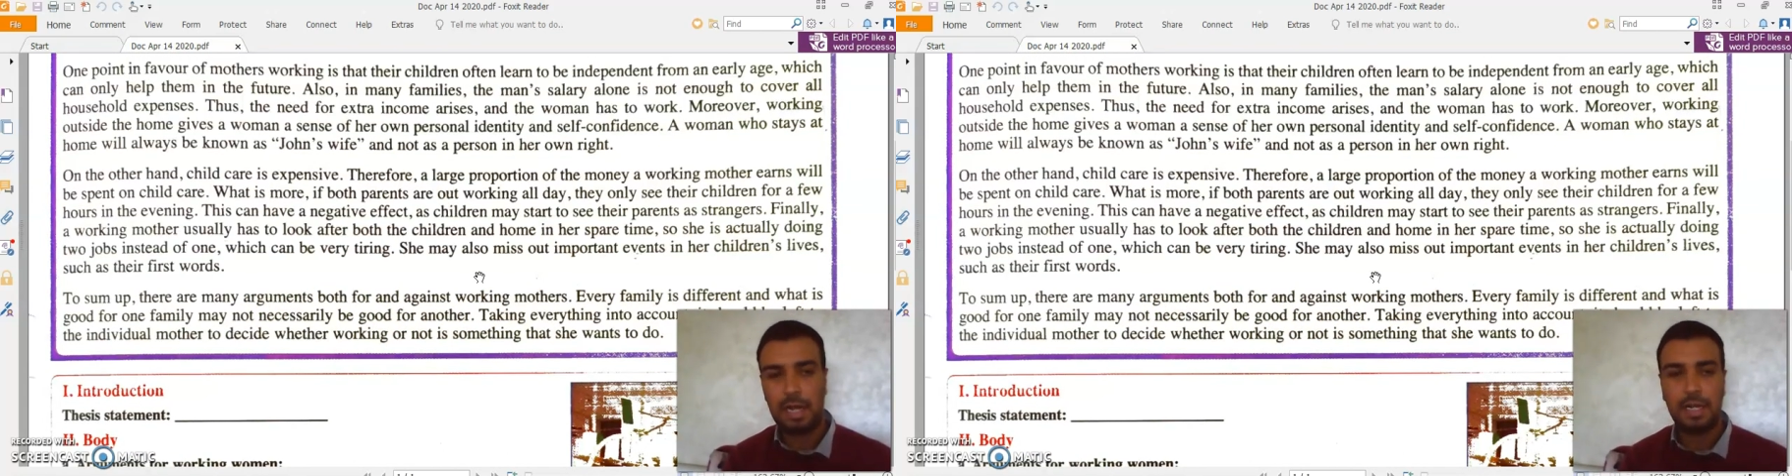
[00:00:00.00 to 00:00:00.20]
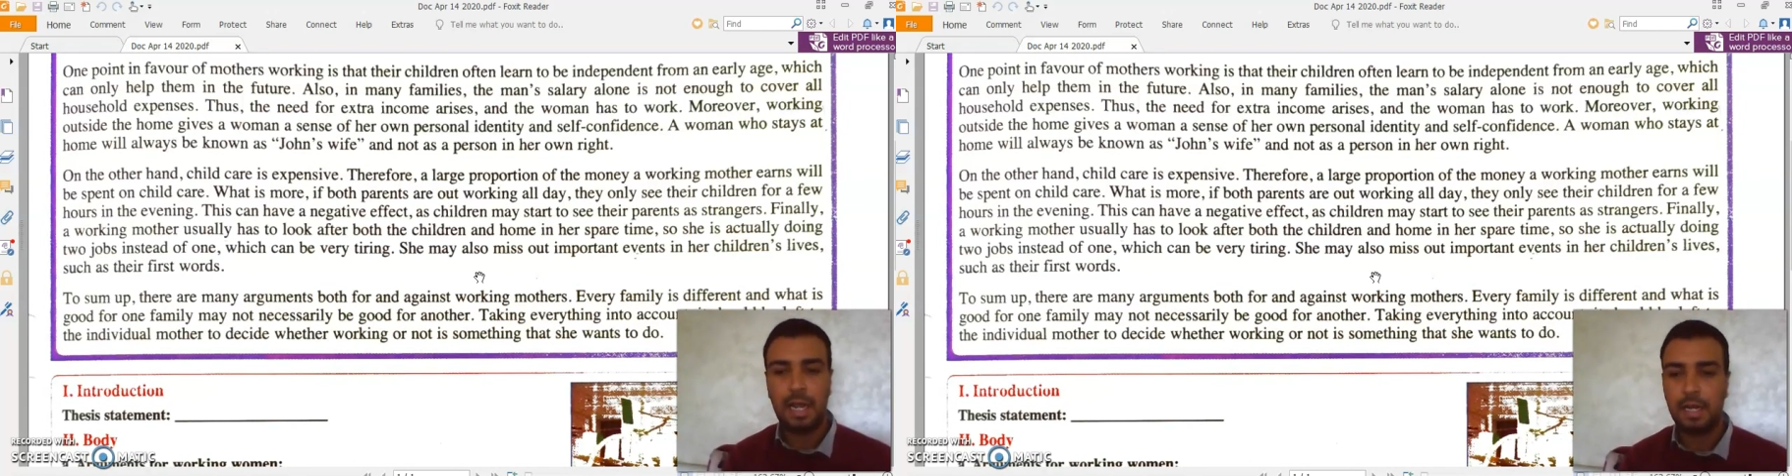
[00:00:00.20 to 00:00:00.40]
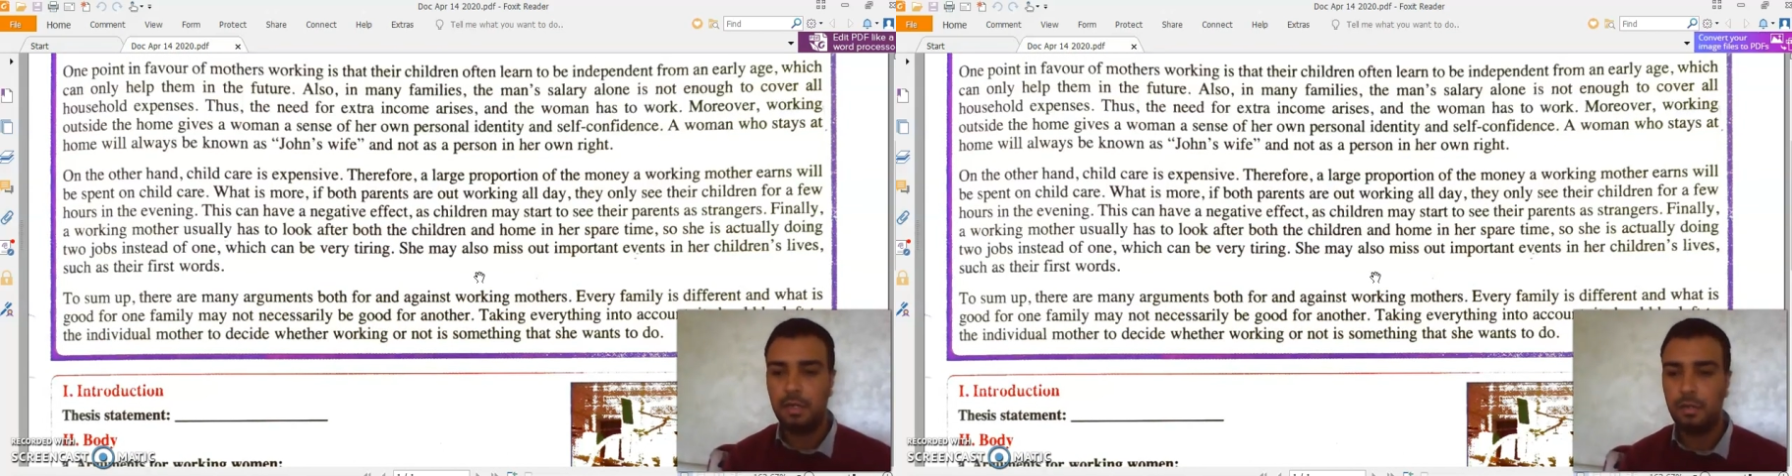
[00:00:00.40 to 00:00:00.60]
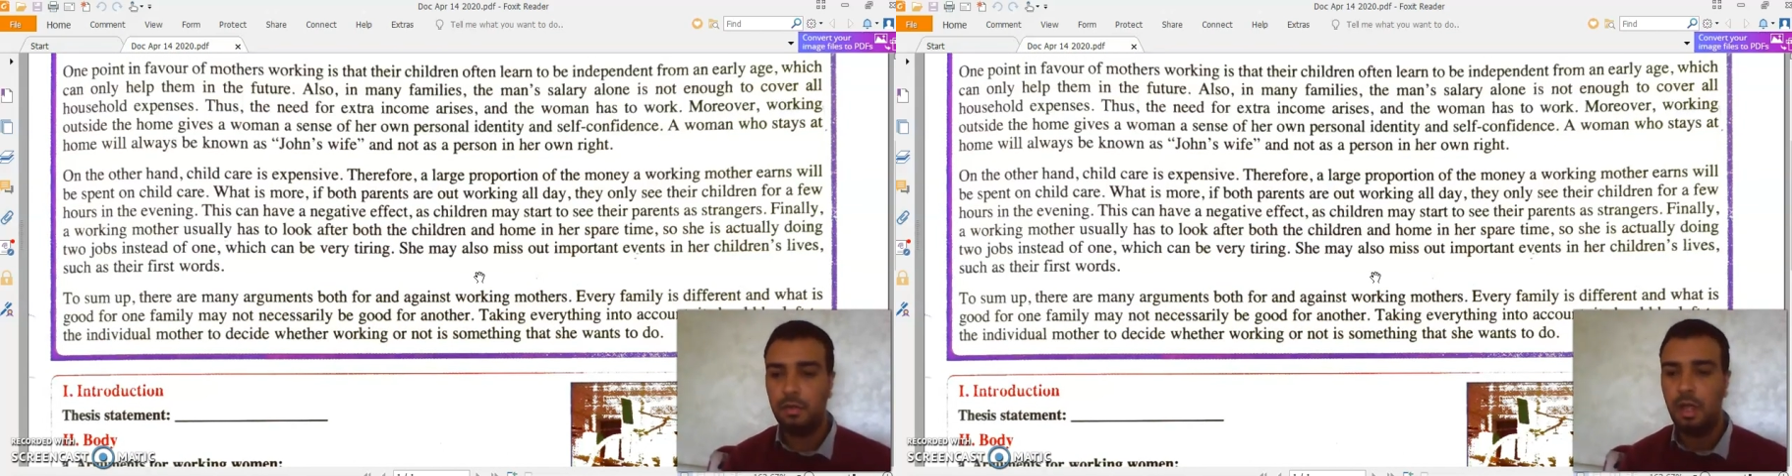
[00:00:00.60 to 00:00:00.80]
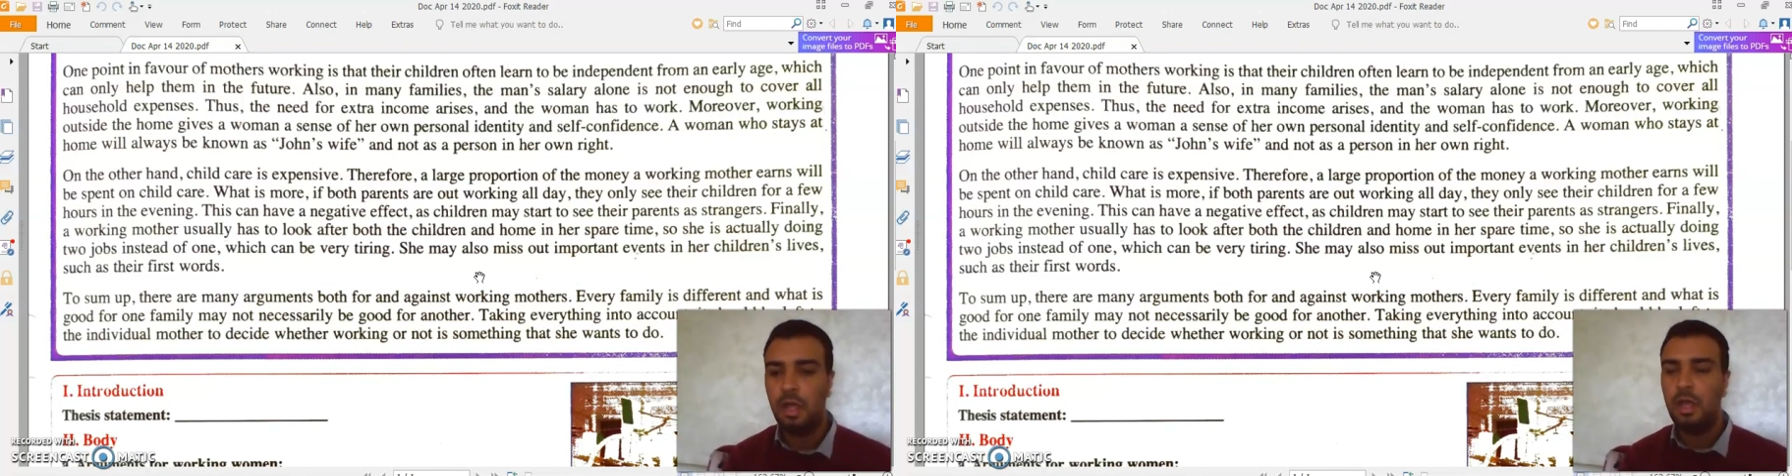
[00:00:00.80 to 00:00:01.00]
I'd like
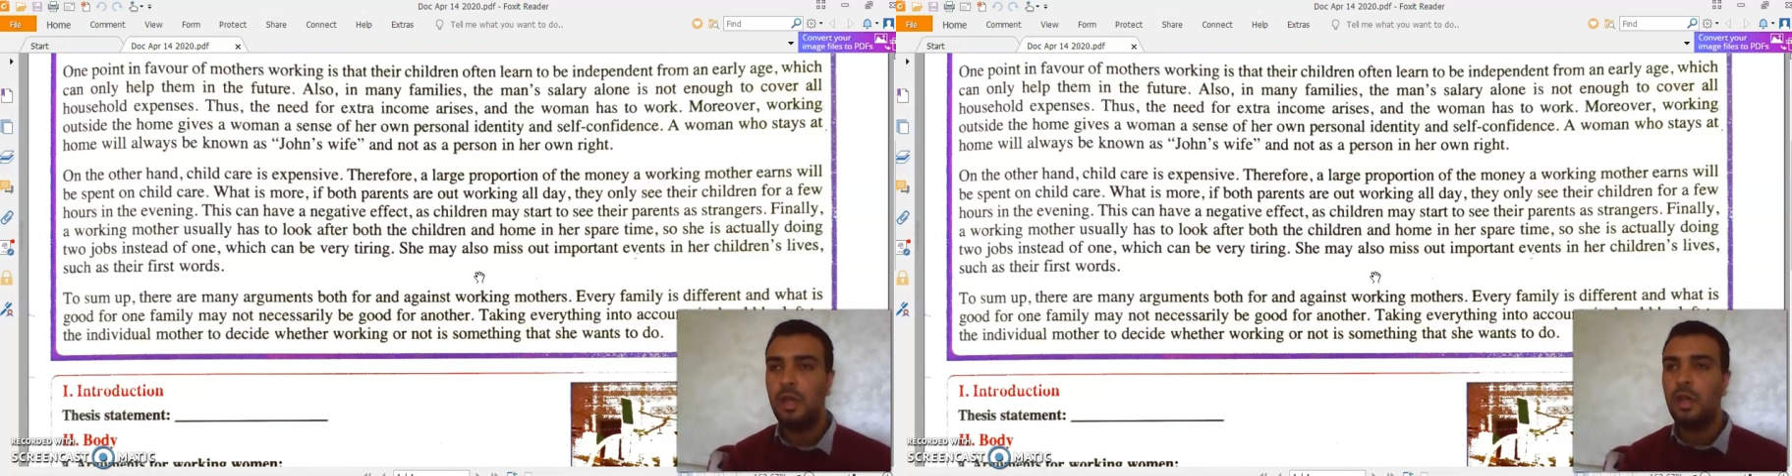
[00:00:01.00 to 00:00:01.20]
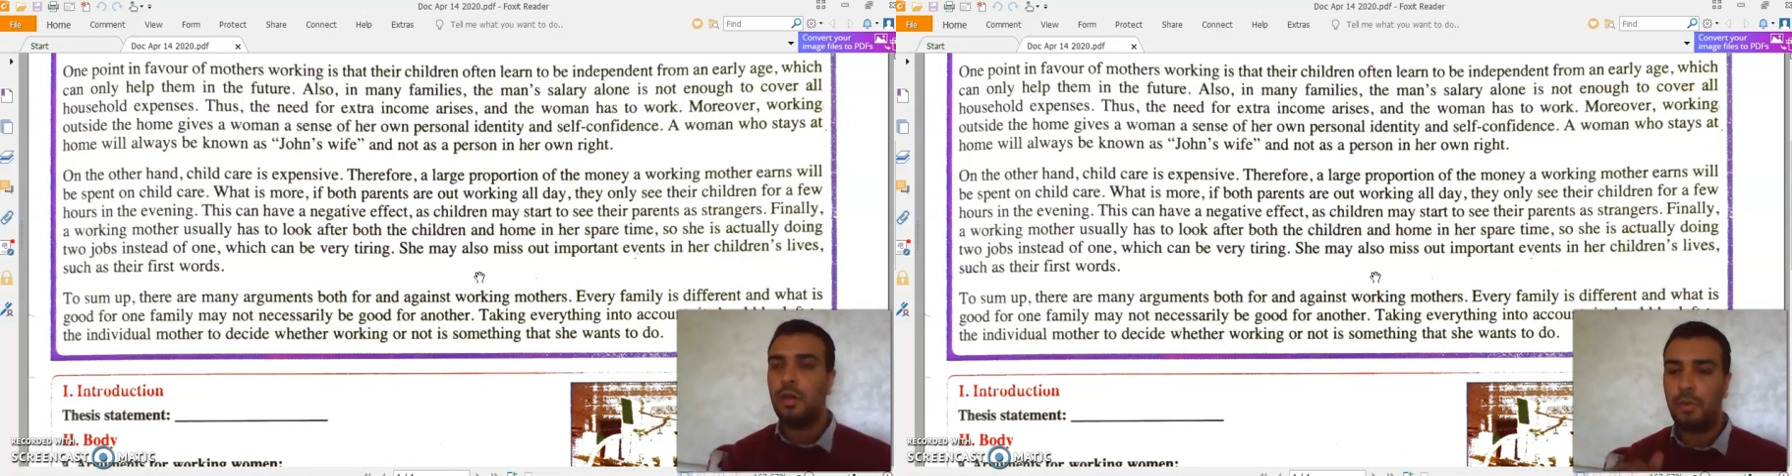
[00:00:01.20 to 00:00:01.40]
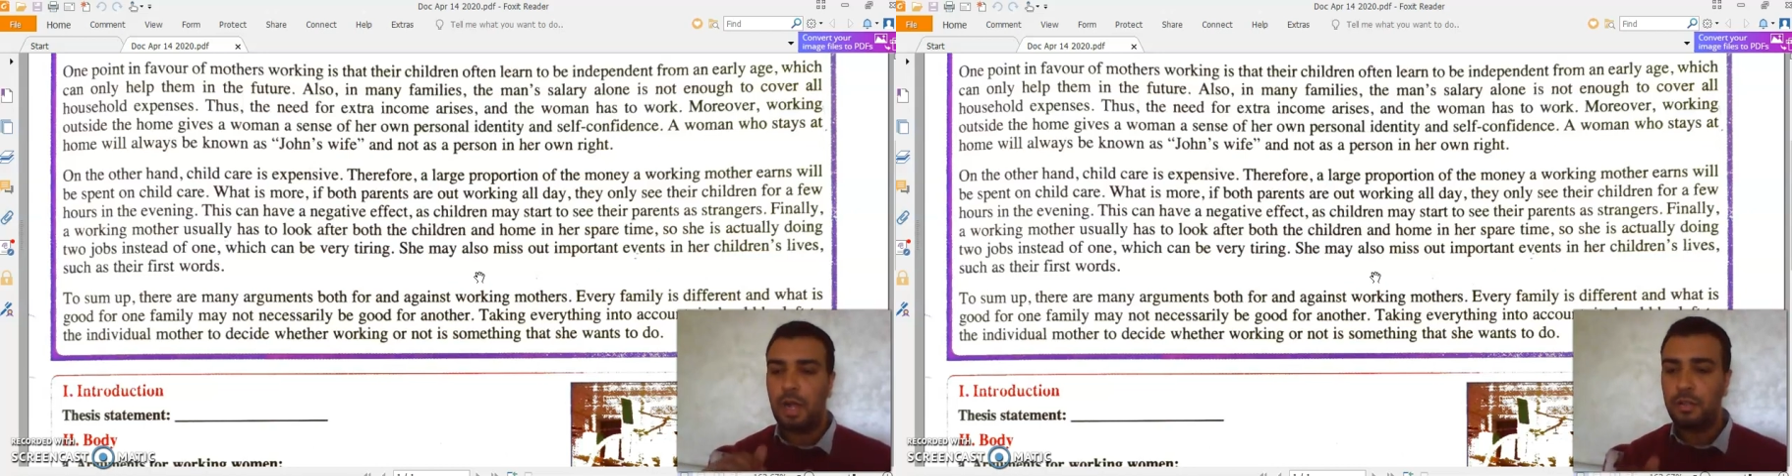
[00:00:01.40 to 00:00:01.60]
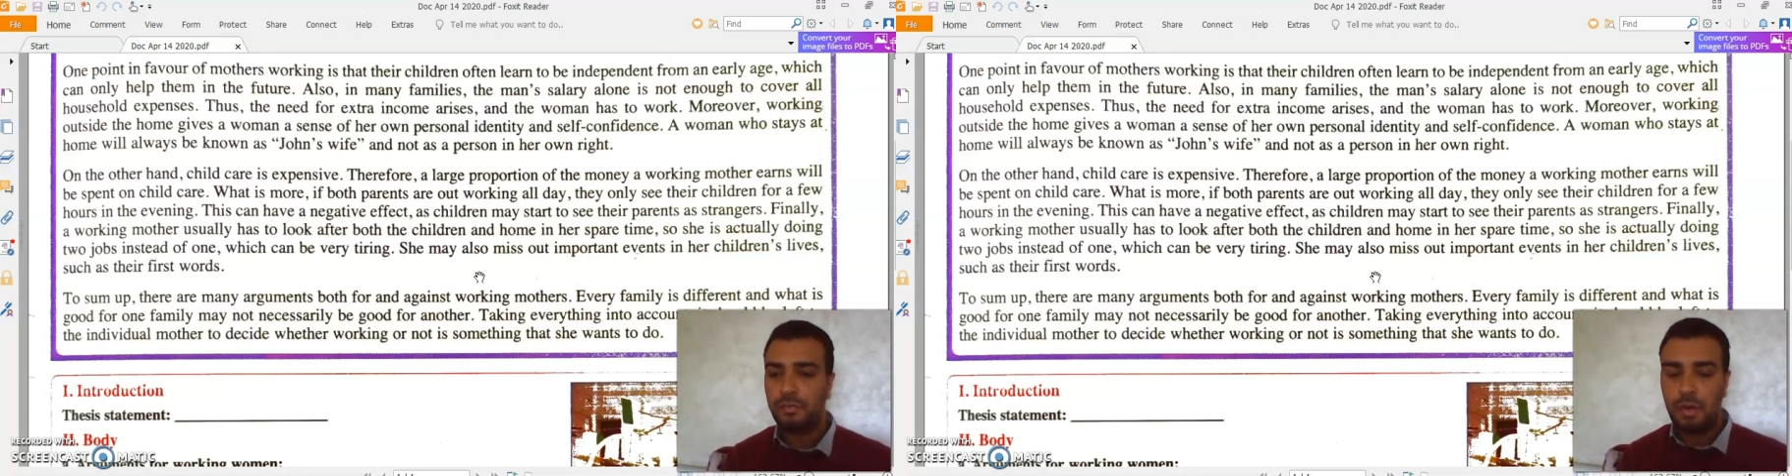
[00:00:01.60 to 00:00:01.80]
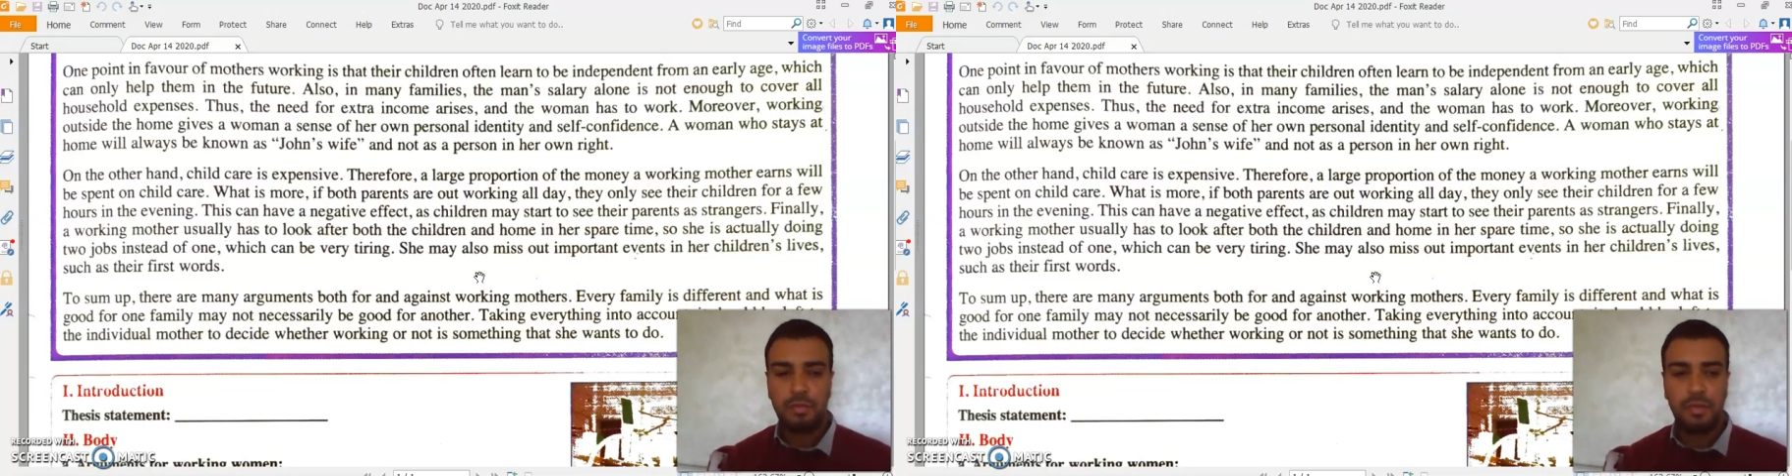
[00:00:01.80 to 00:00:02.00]
you right
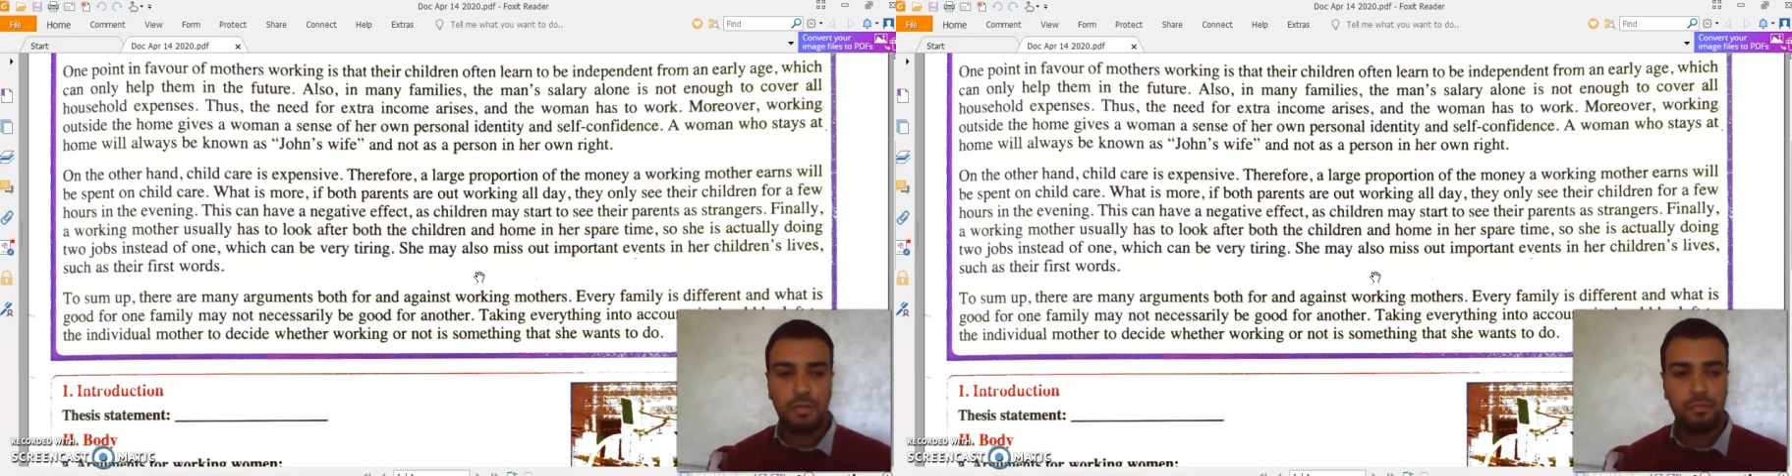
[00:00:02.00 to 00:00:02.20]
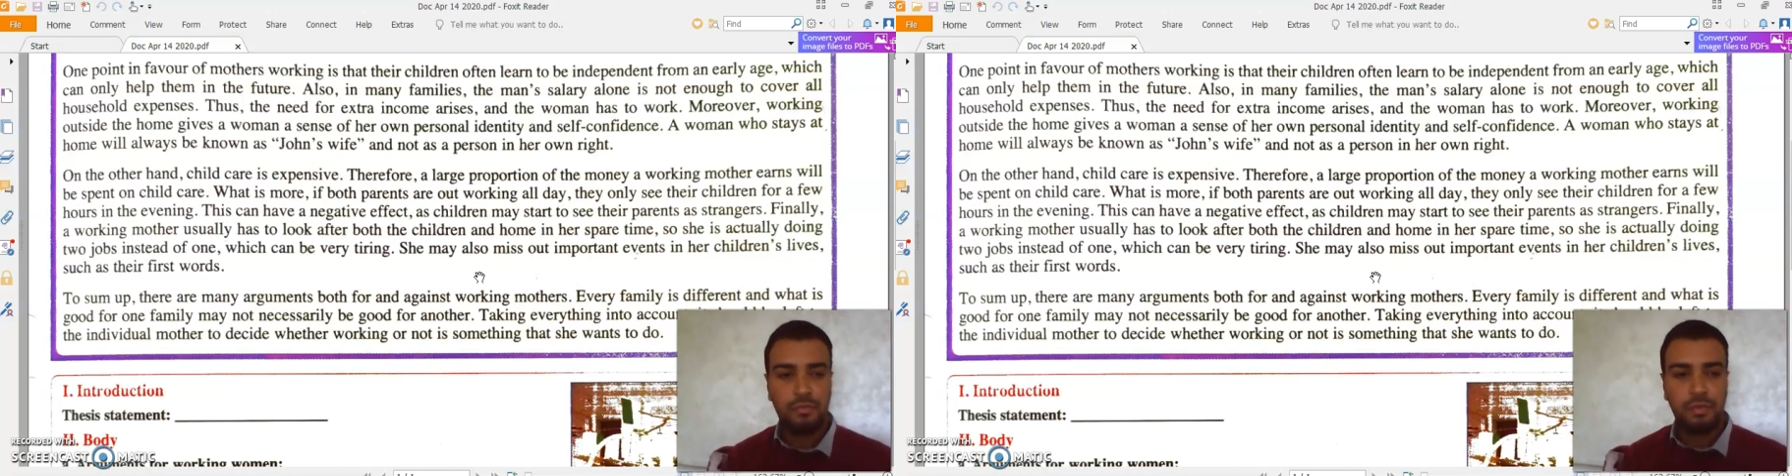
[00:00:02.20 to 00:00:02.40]
from the